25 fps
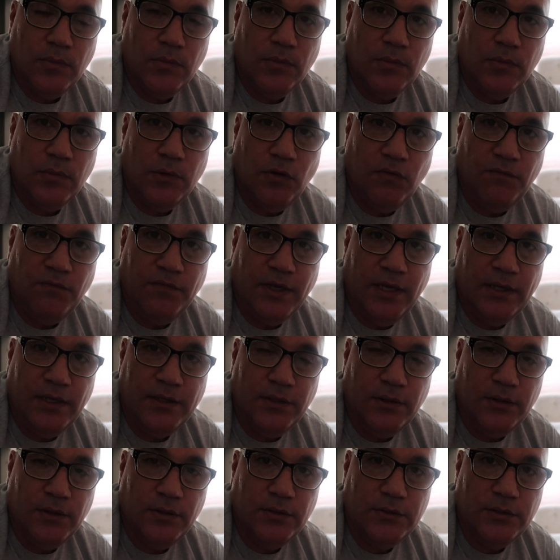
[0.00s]
don't forget
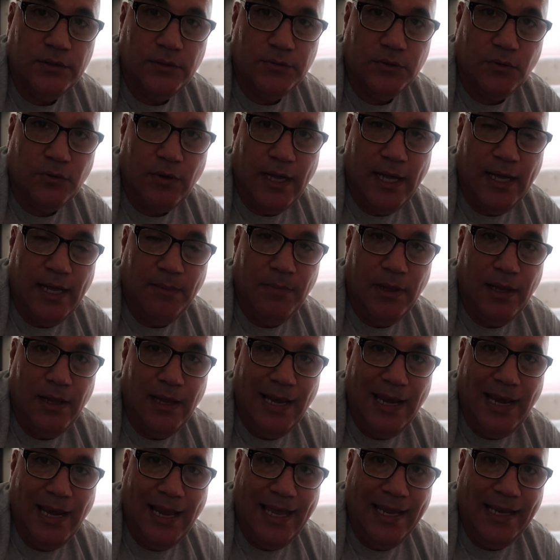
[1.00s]
to subscribe,
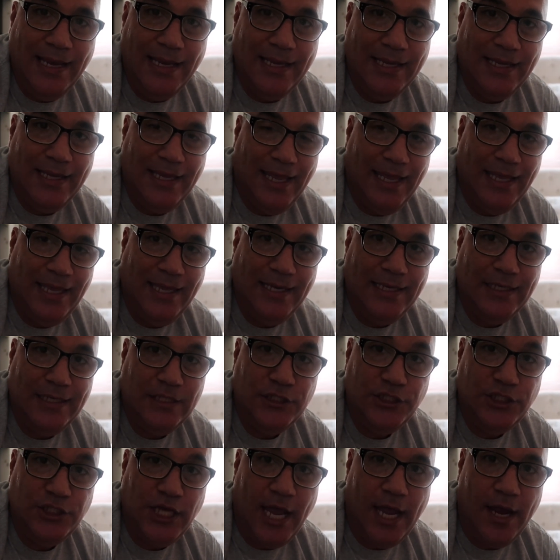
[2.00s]
like, and
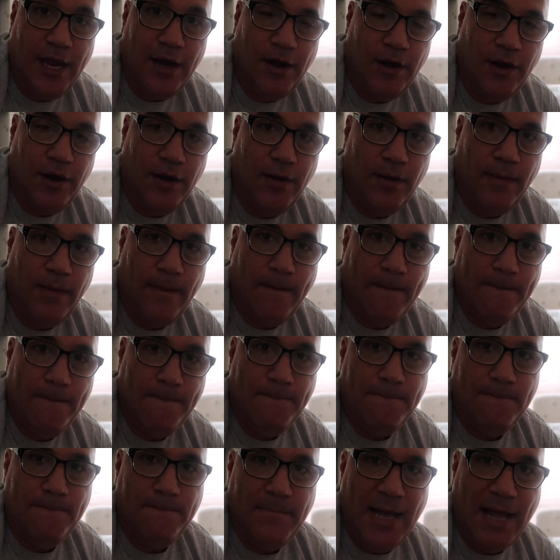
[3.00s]
share.
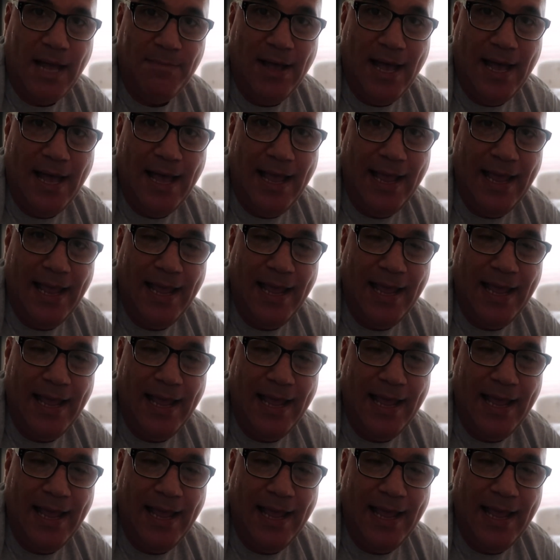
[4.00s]
Bye bye.